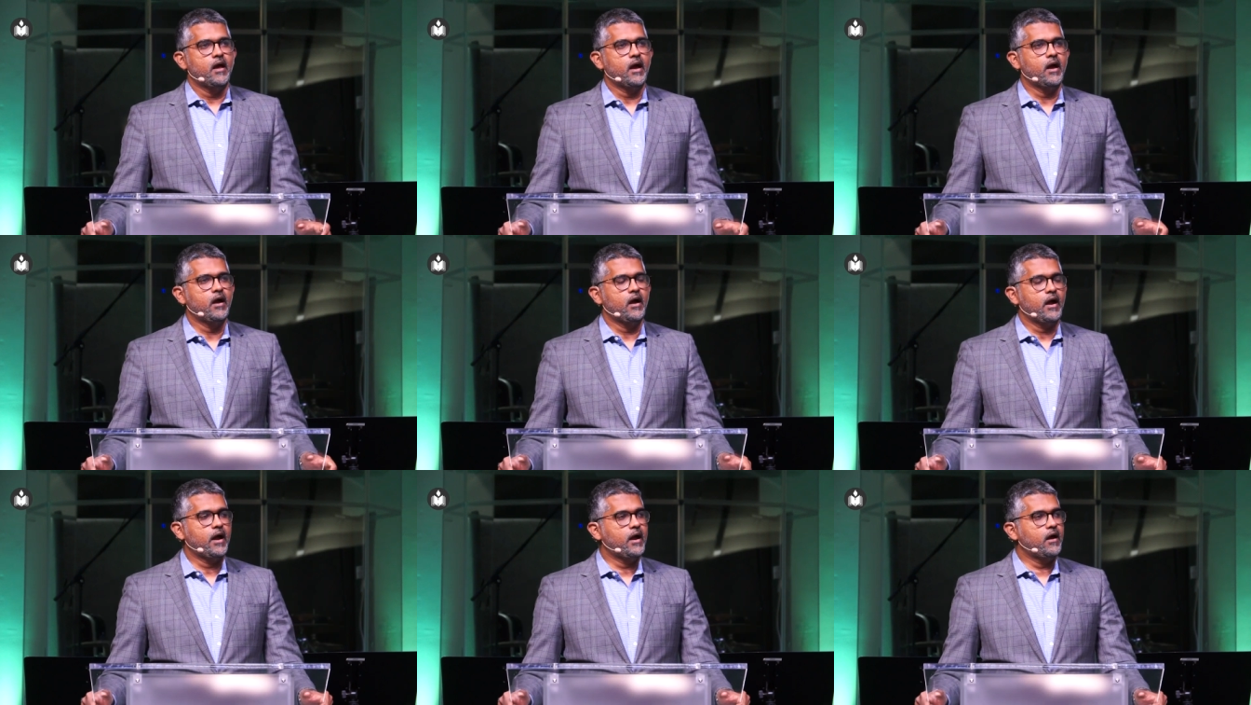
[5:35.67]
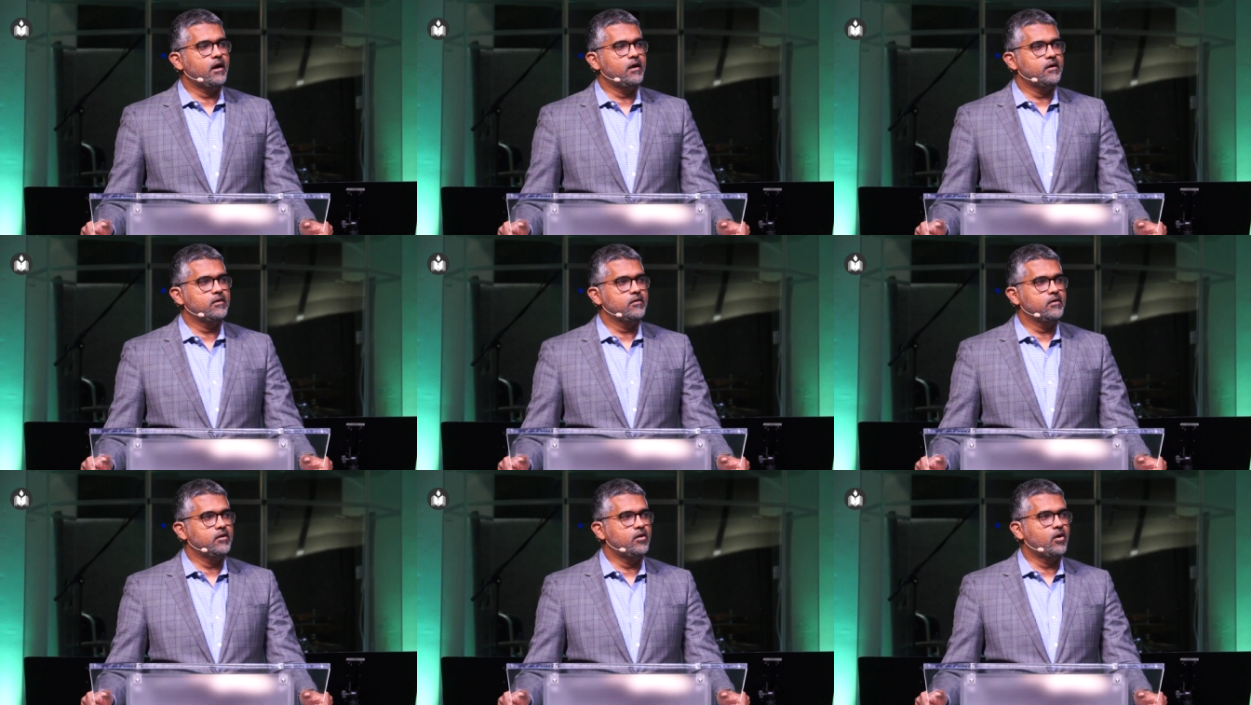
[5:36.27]
ha ha
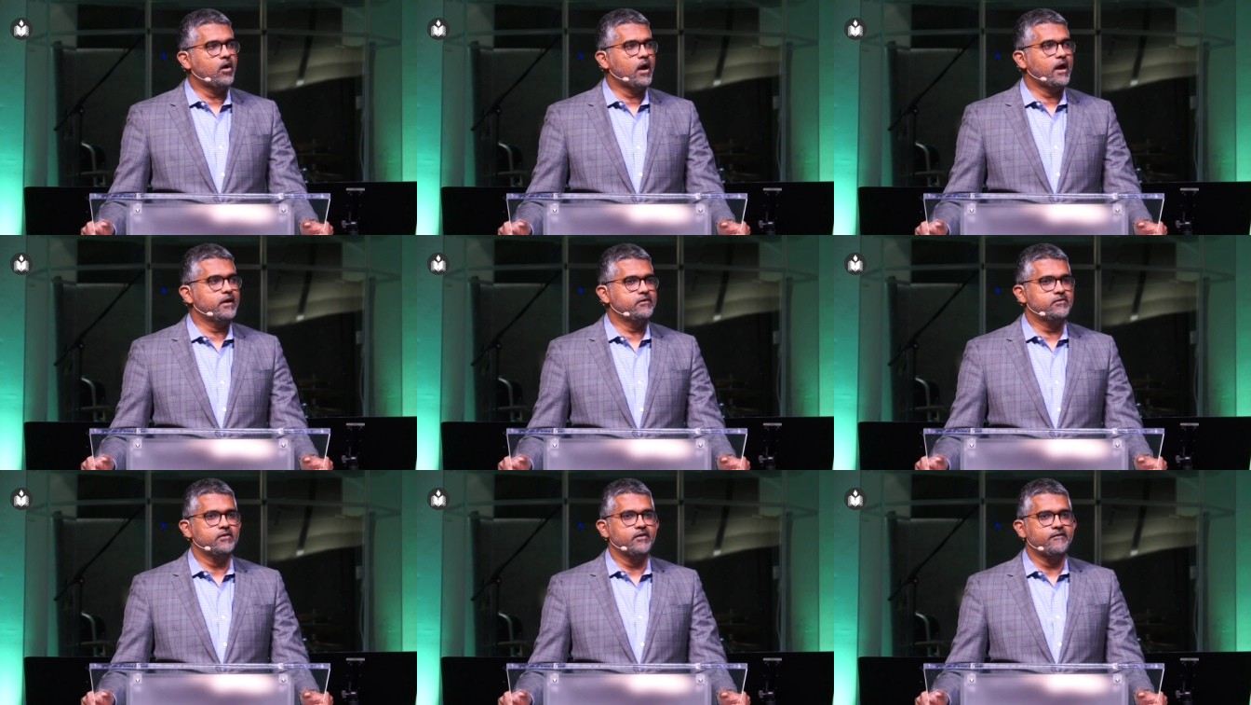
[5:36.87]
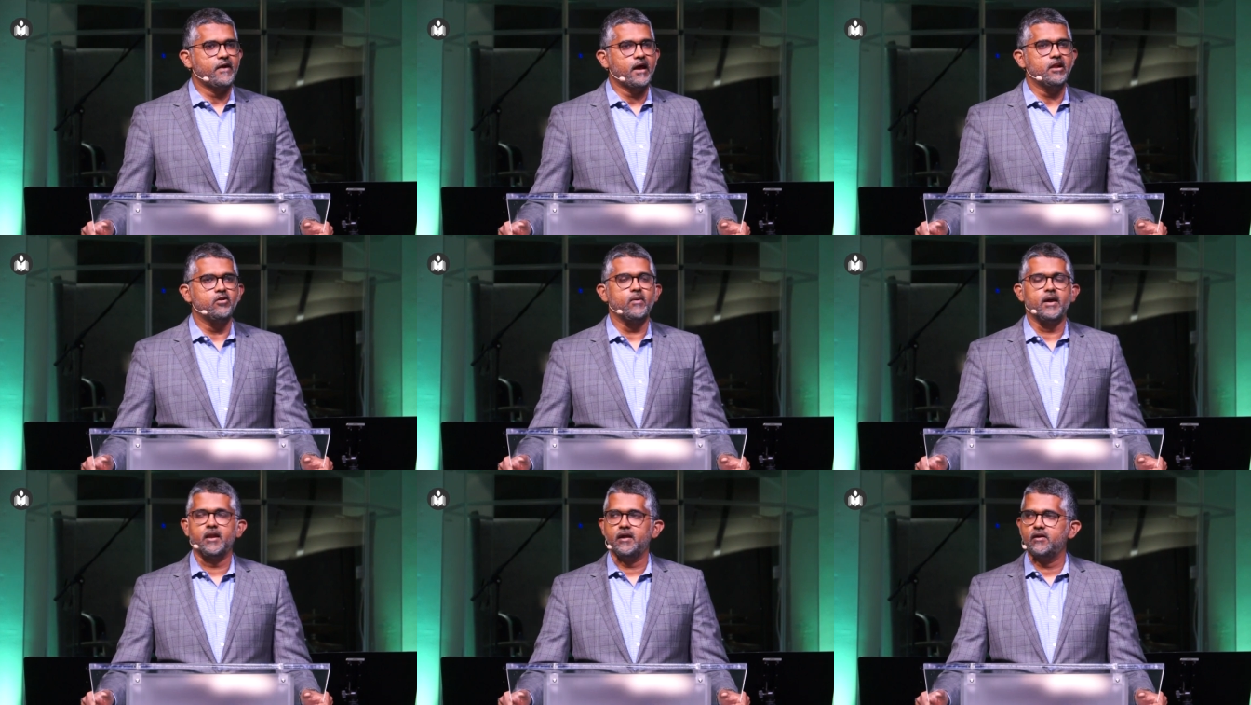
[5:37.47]
you know, has
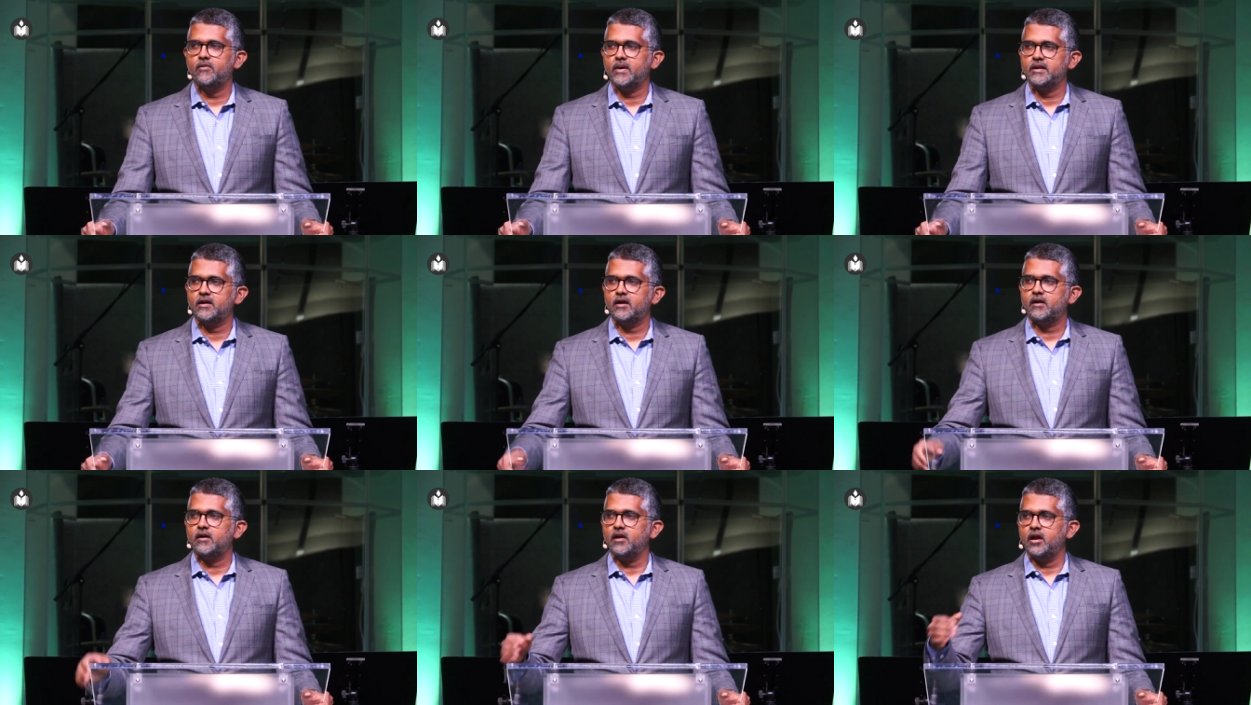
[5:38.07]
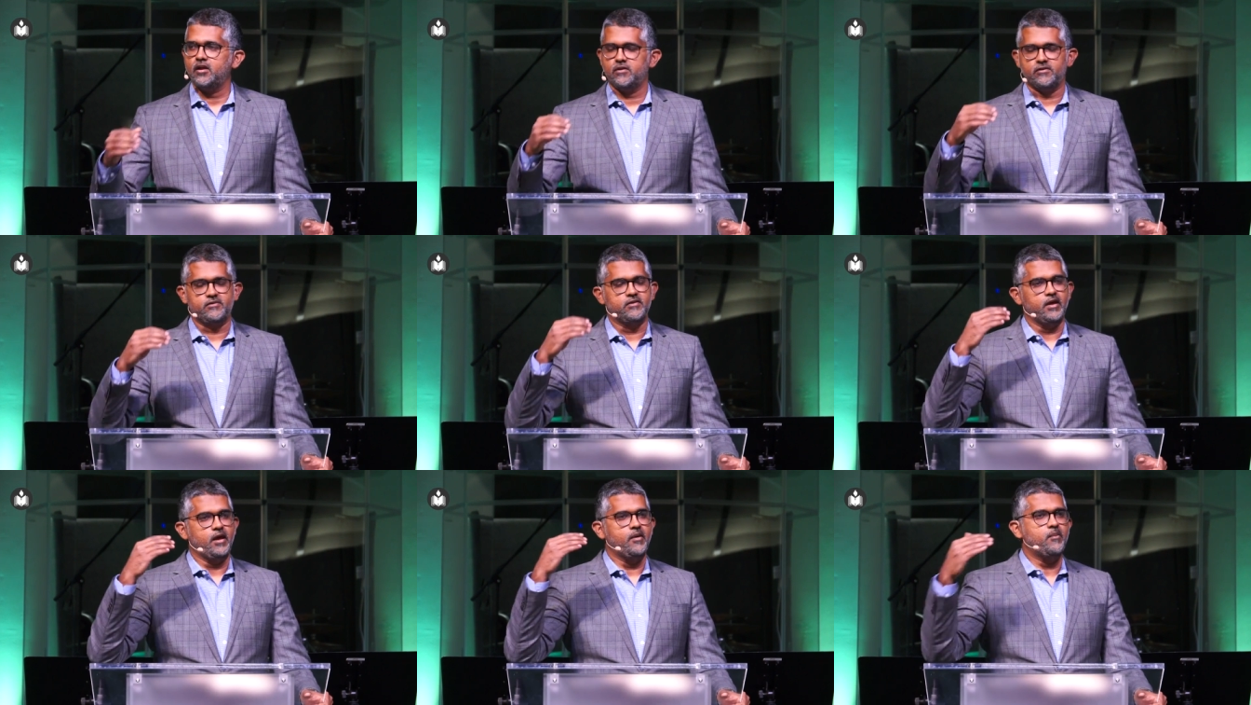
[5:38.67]
evaluated whether it is
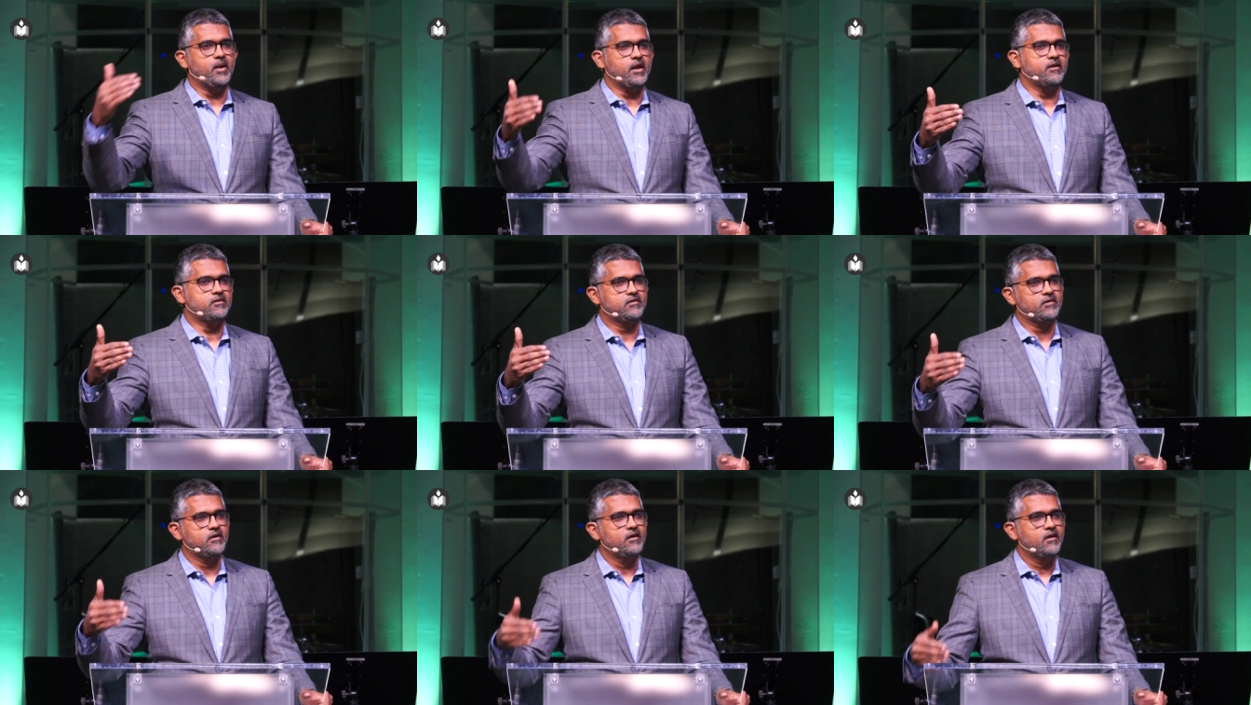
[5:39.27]
the imminent